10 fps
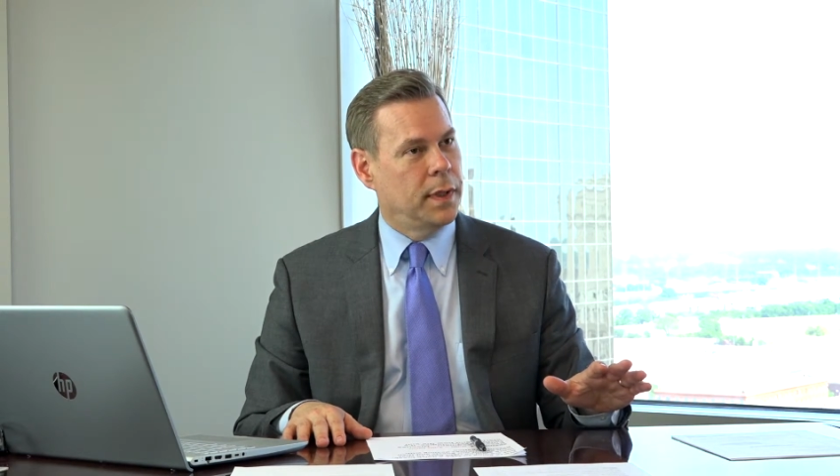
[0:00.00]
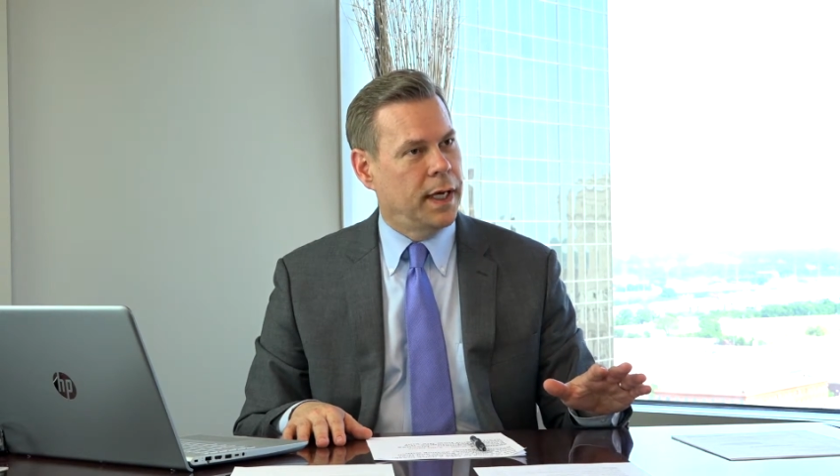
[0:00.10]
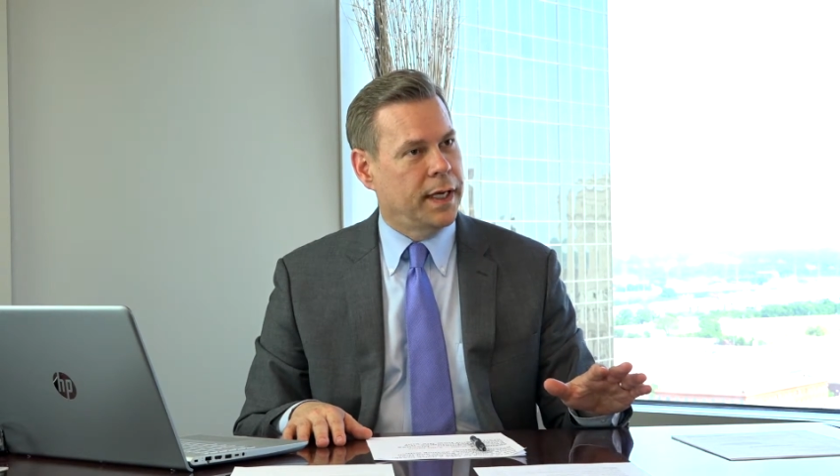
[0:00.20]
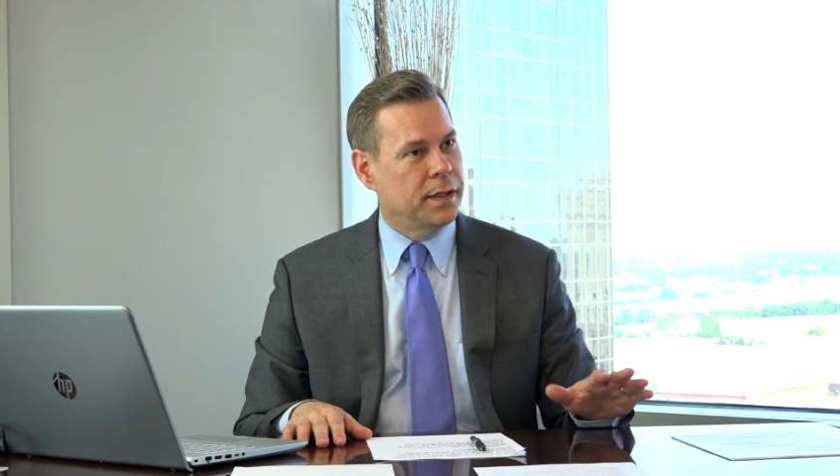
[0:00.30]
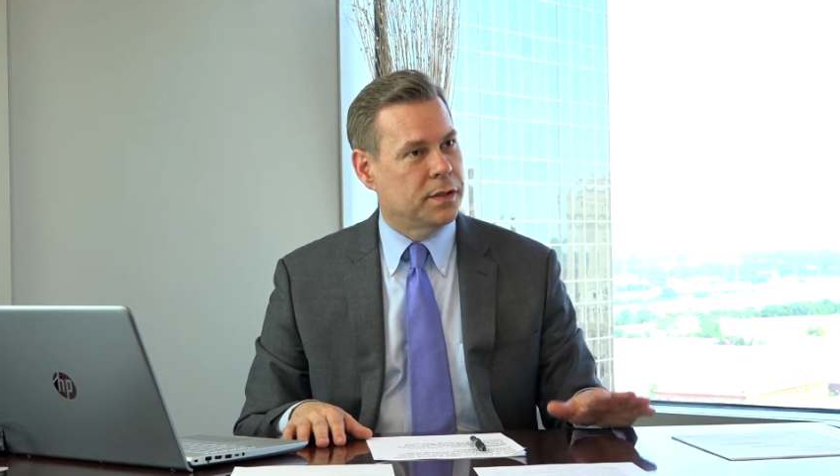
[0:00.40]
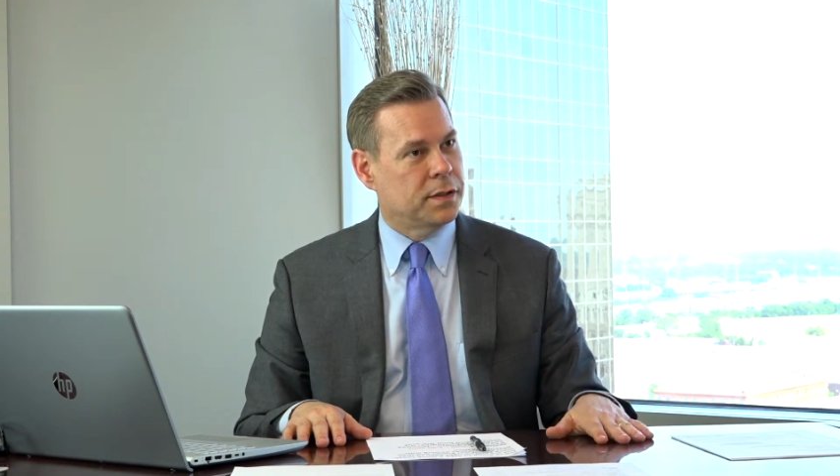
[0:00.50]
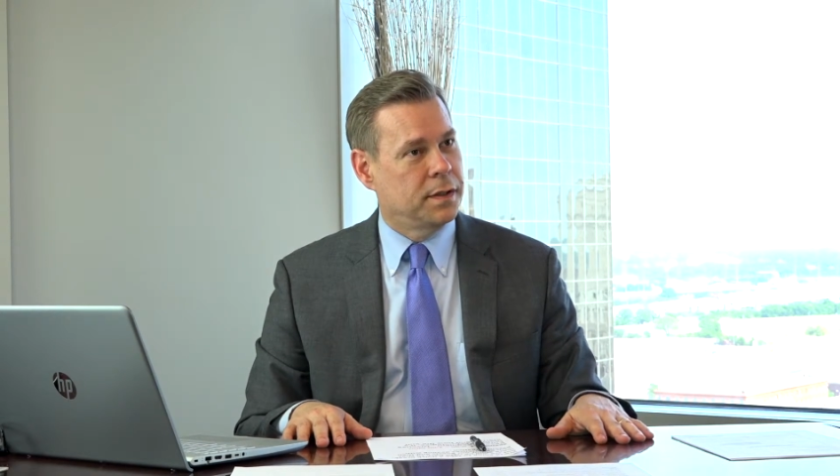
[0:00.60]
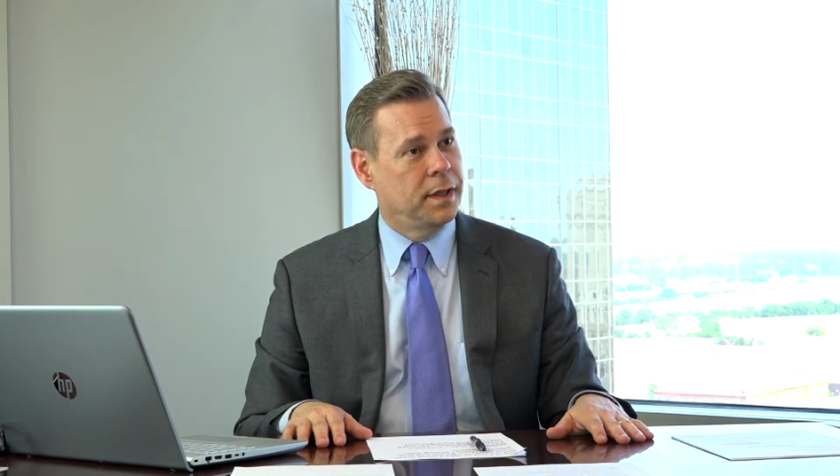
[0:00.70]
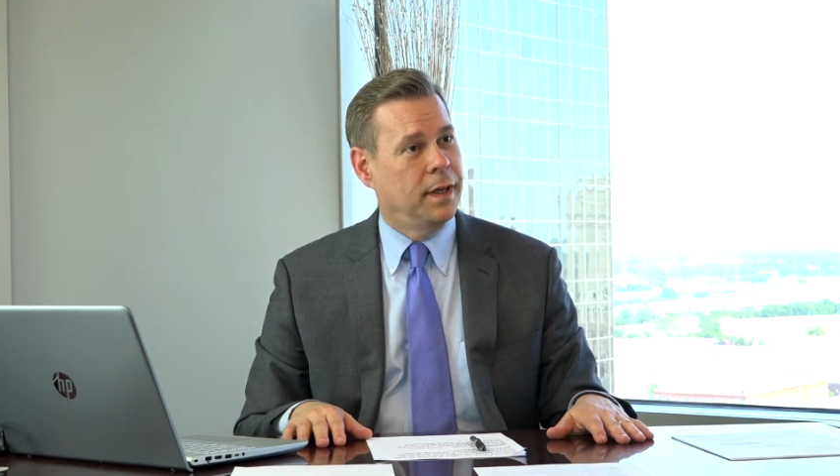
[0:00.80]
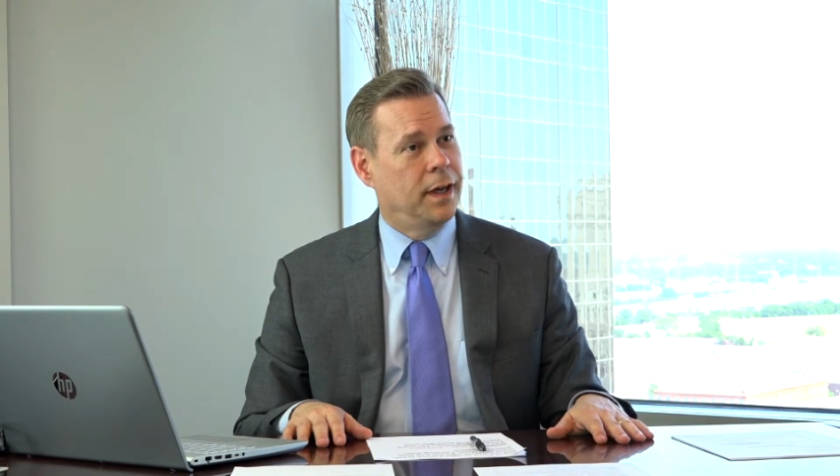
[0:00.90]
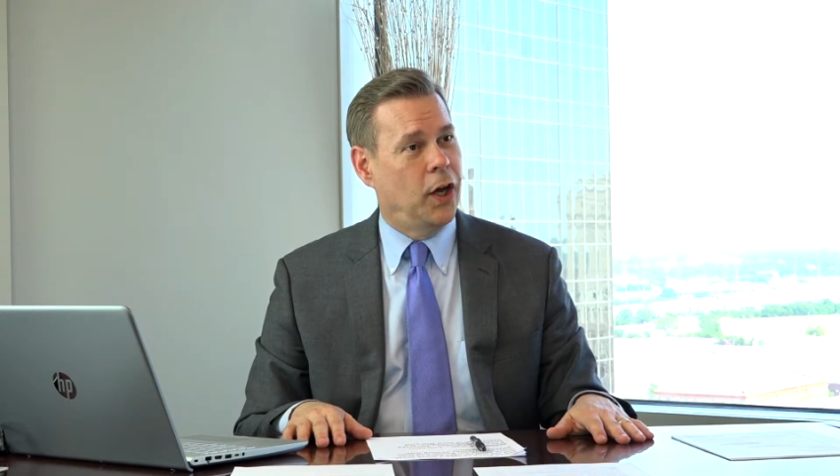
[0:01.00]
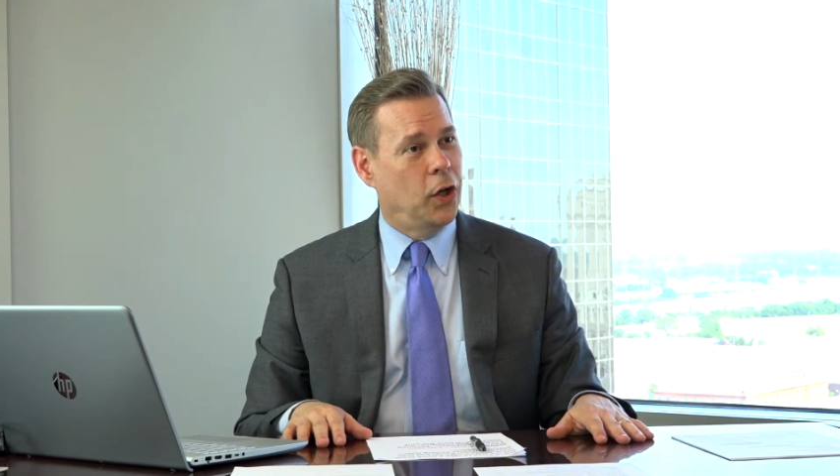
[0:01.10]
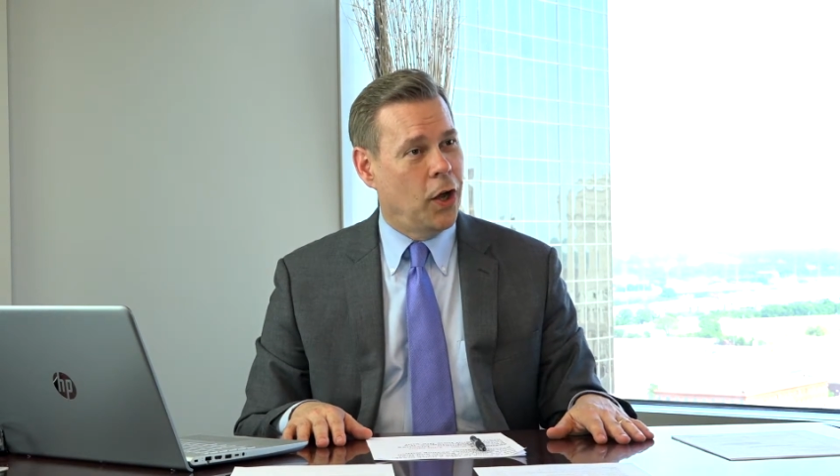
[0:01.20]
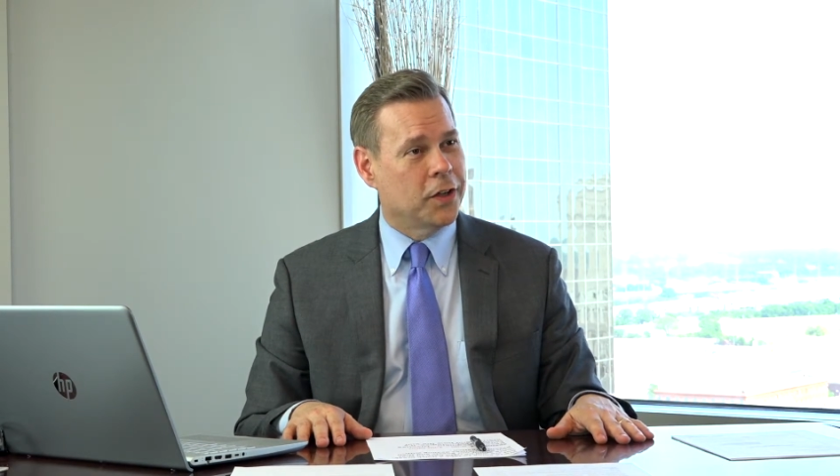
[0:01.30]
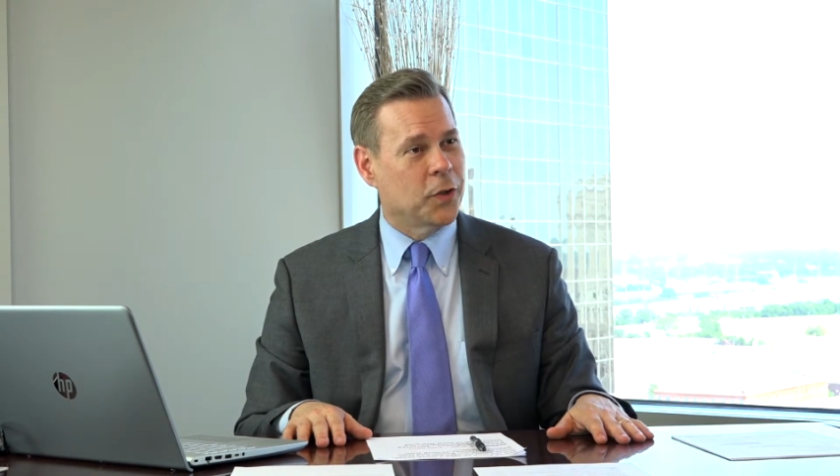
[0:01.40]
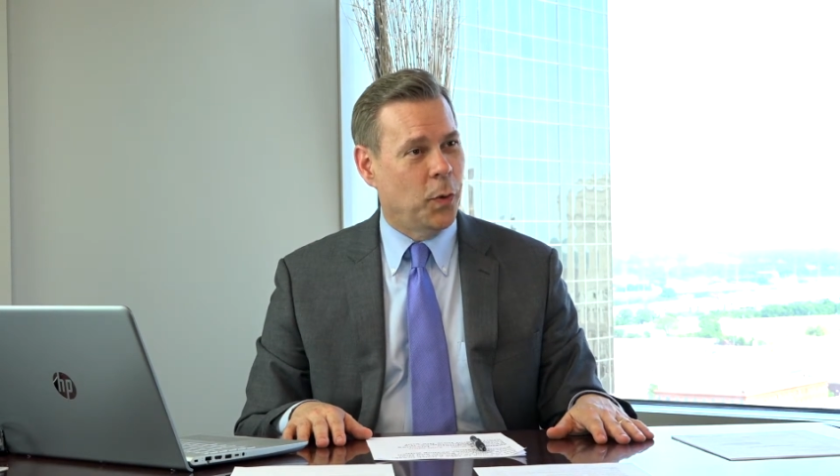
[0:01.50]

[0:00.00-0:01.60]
I guess, along the